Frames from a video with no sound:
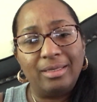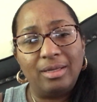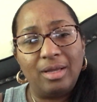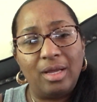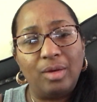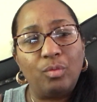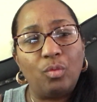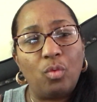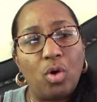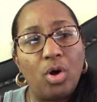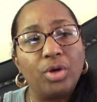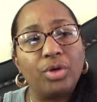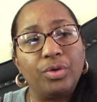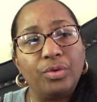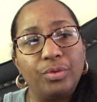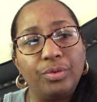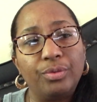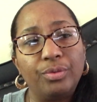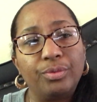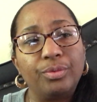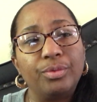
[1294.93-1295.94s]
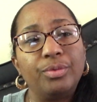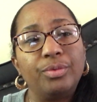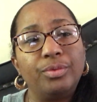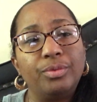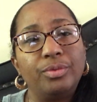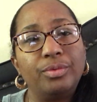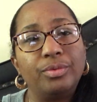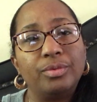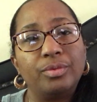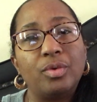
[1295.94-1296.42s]
And walk you through,
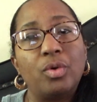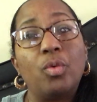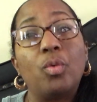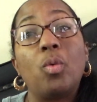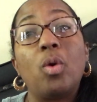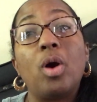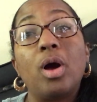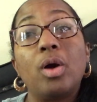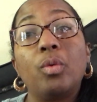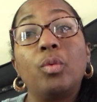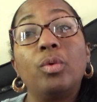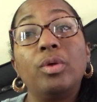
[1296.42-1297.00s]
or walk